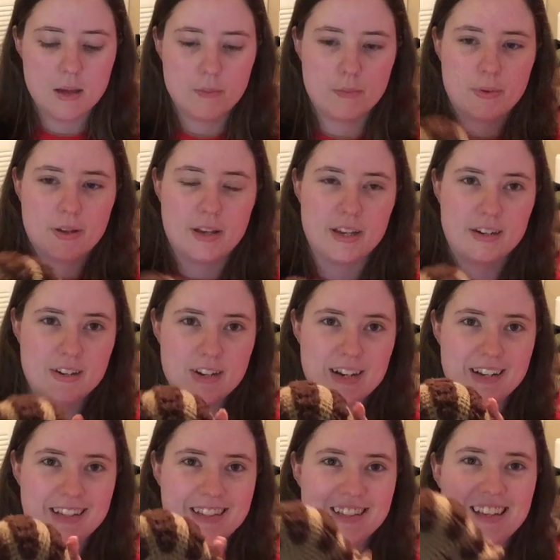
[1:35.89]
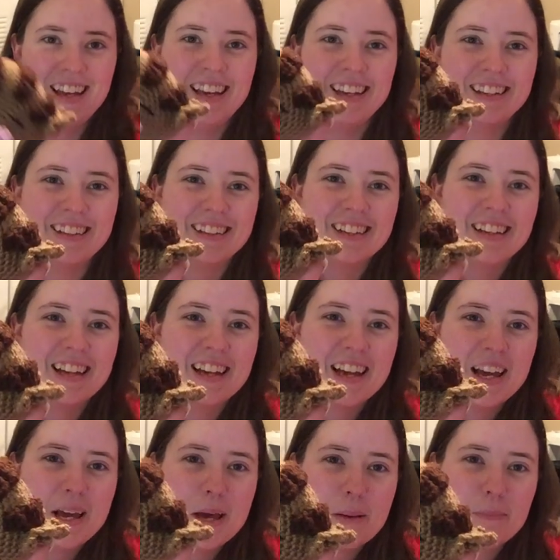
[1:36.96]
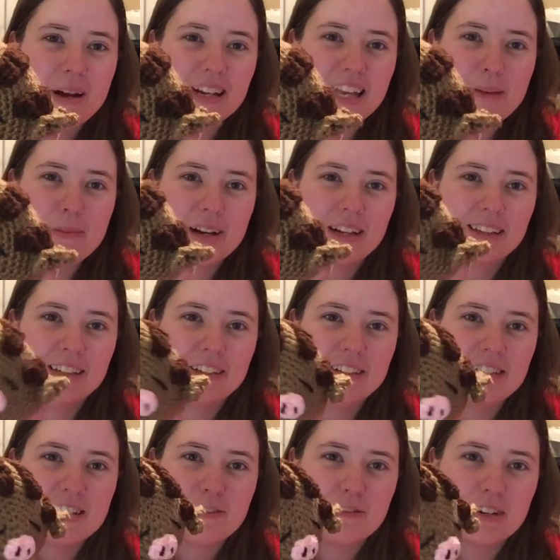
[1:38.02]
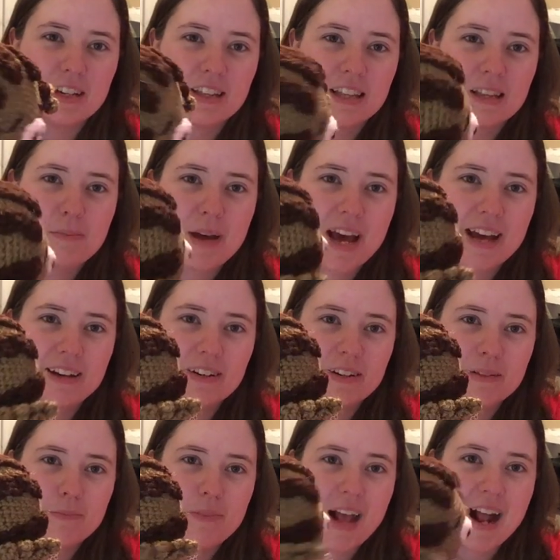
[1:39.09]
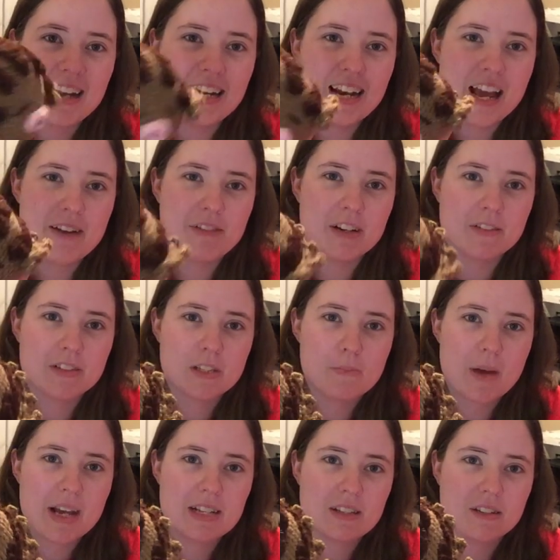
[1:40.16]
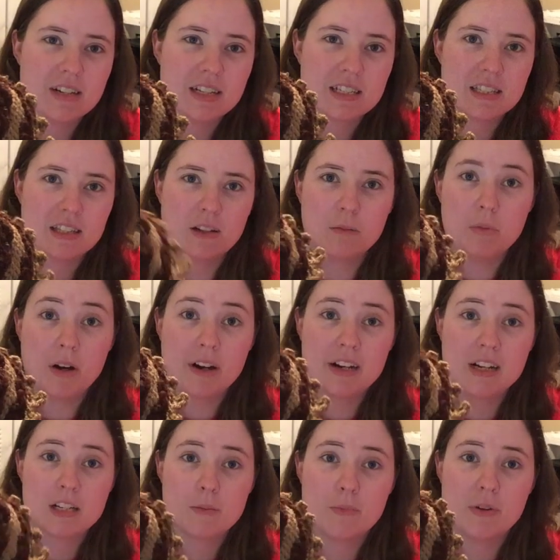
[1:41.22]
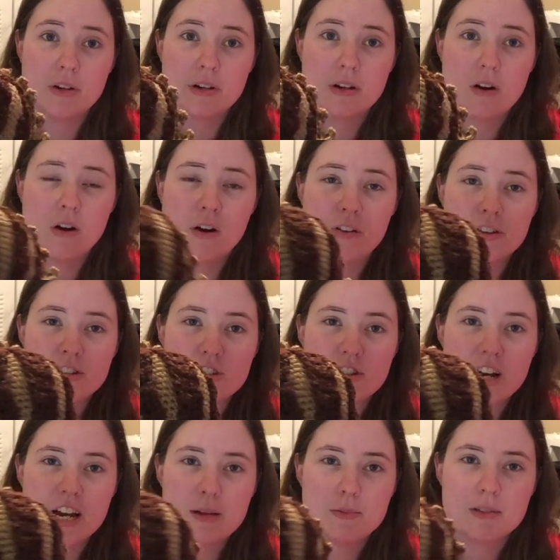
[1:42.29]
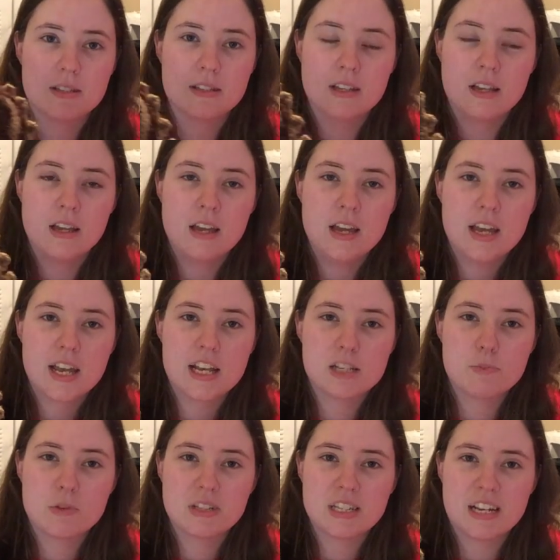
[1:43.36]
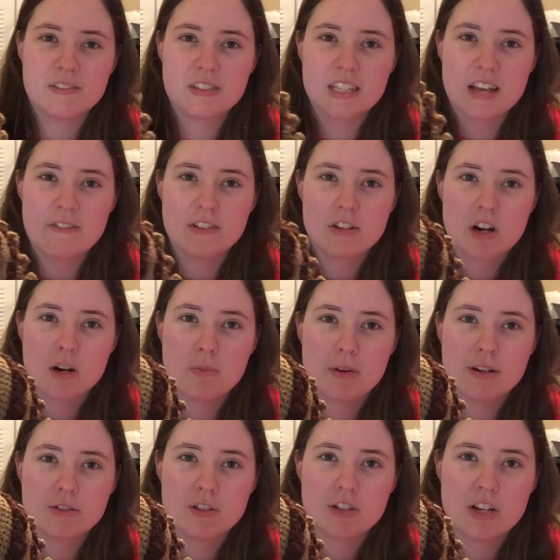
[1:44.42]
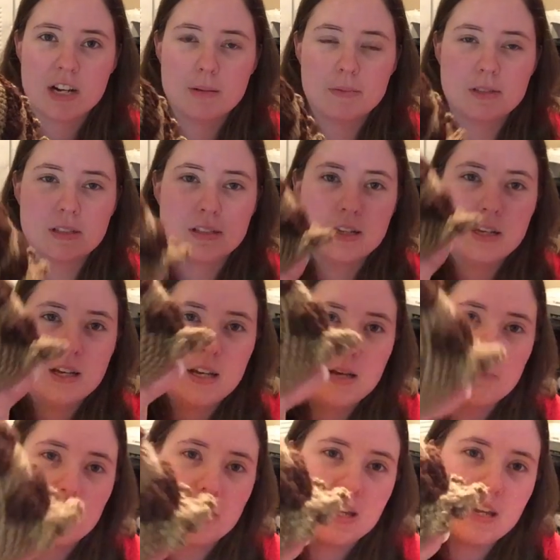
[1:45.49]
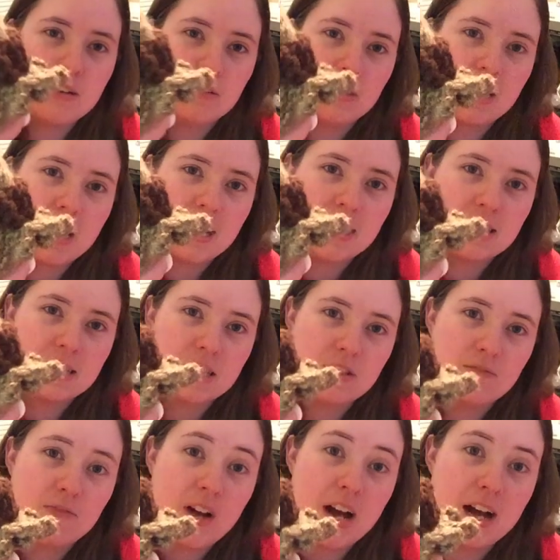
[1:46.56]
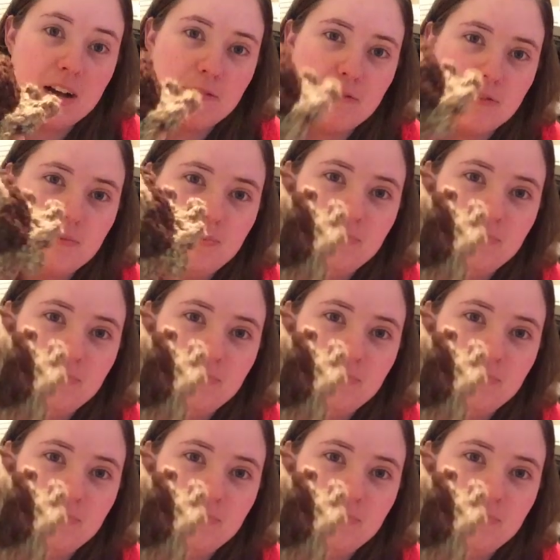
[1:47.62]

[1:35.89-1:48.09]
But here it is. Mine came out a little different than the pattern. I didn't have enough space on his little body to put all the stripes. He's supposed to have 7 dark brown stripes, but he only has 5.